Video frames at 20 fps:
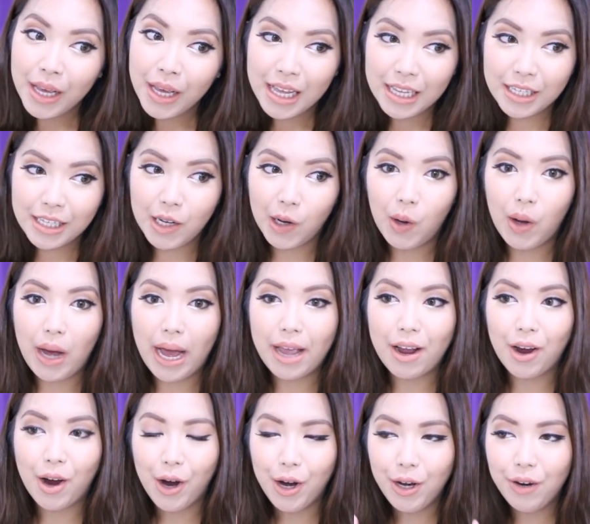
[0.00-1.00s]
So
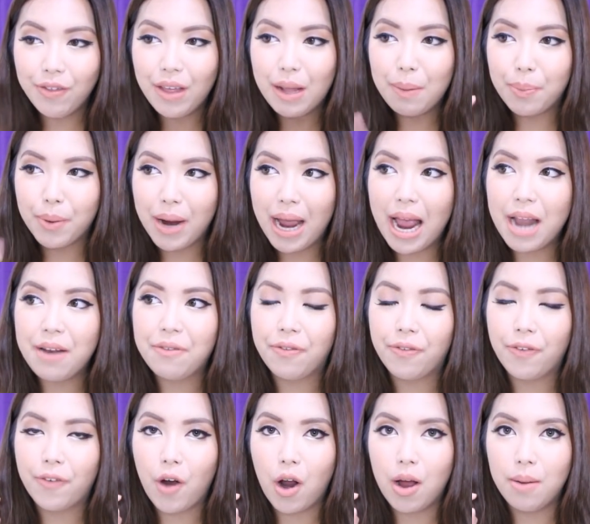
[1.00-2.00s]
I heard of that brand
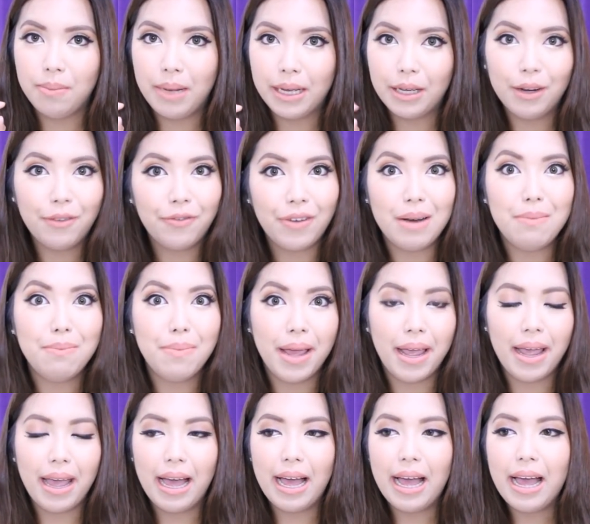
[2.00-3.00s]
from my good friend
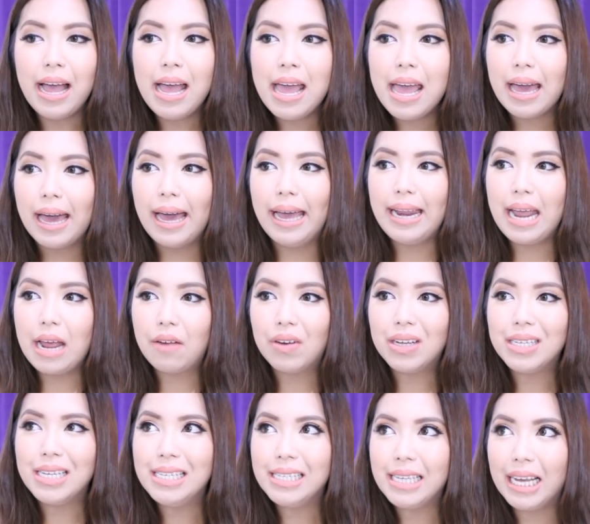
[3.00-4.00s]
Bea, and
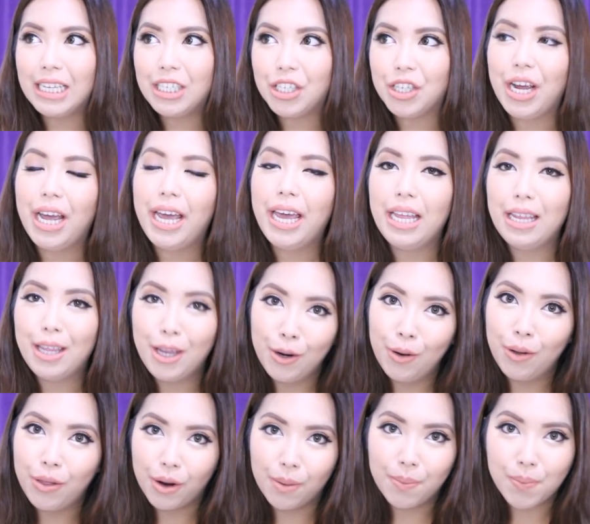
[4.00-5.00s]
ever since I tried, you
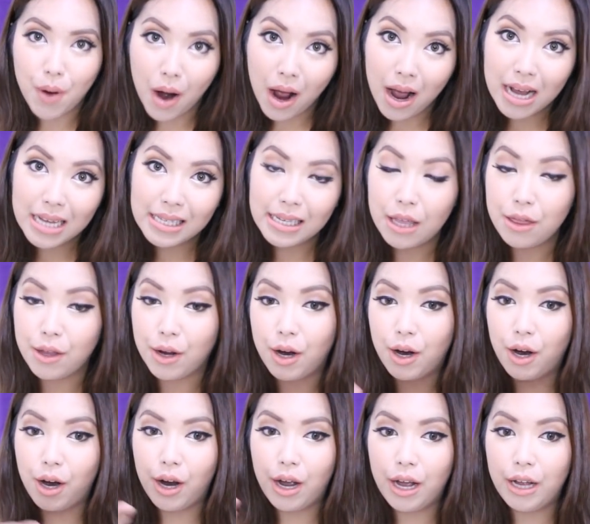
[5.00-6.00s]
know, their bras and
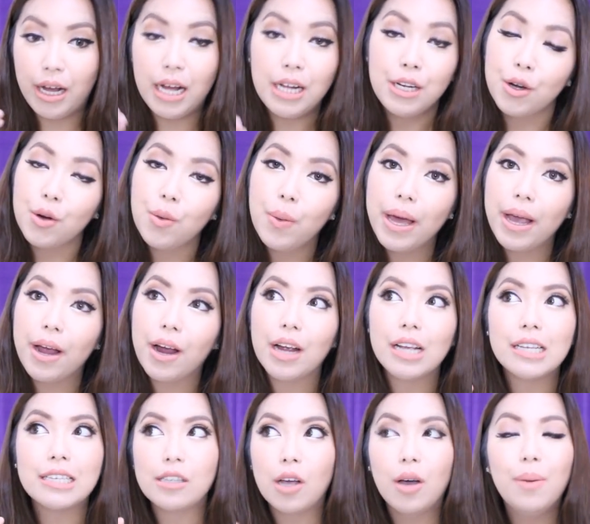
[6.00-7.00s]
their
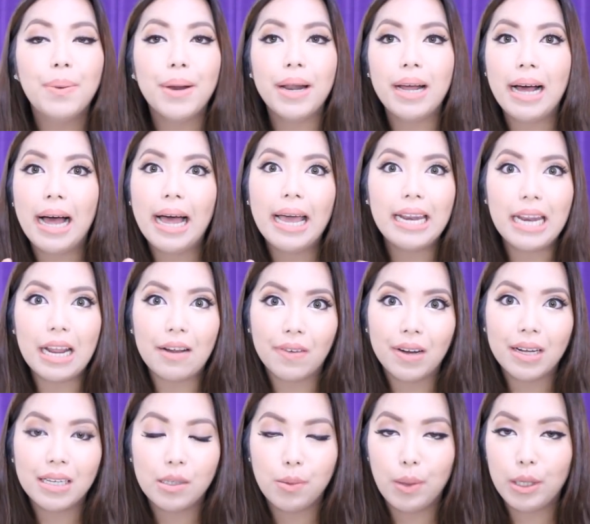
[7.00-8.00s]
underwear, sobrang I
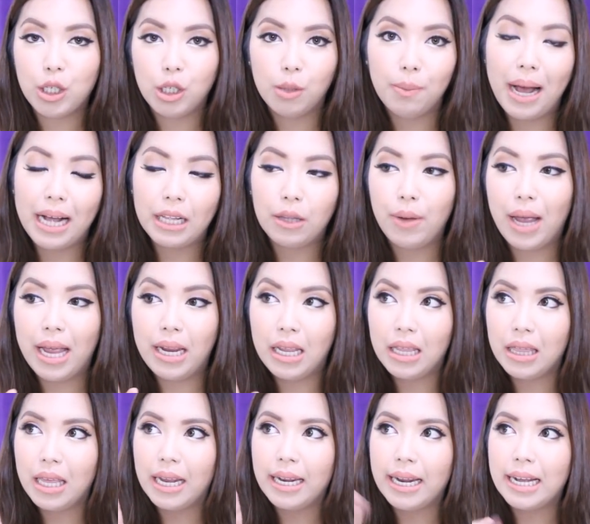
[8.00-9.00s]
never switched back to
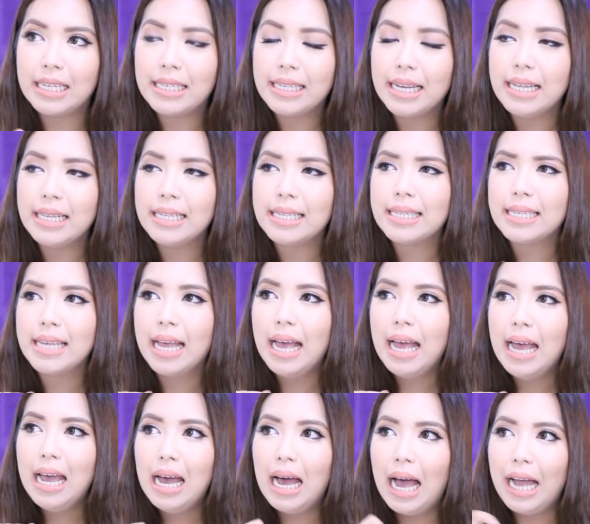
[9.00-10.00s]
anything na since,
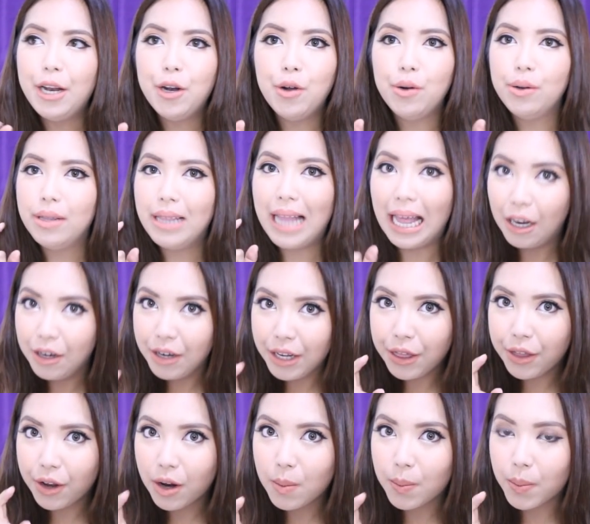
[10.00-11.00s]
I don't know, lalo
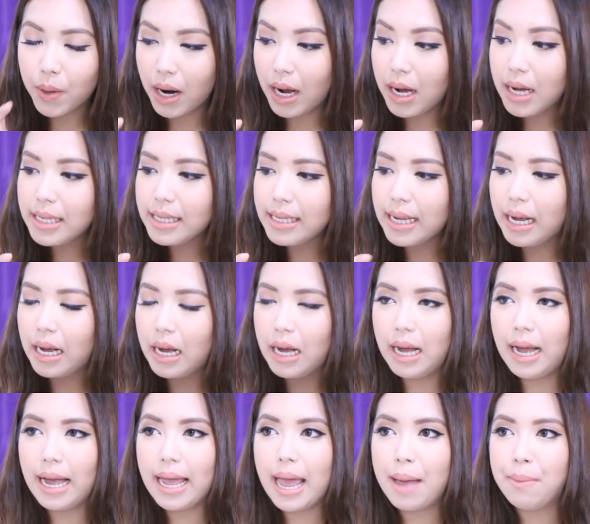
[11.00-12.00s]
na their bras.
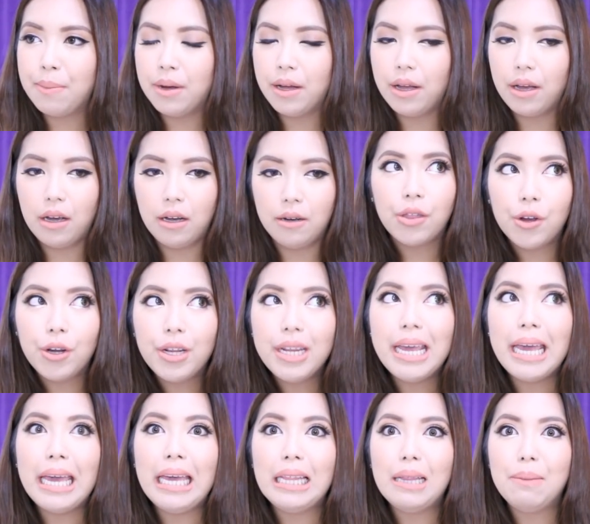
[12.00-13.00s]
I am a
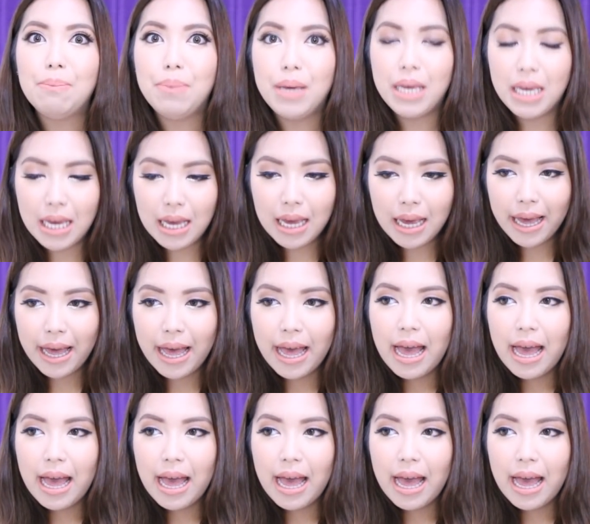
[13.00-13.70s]
38B,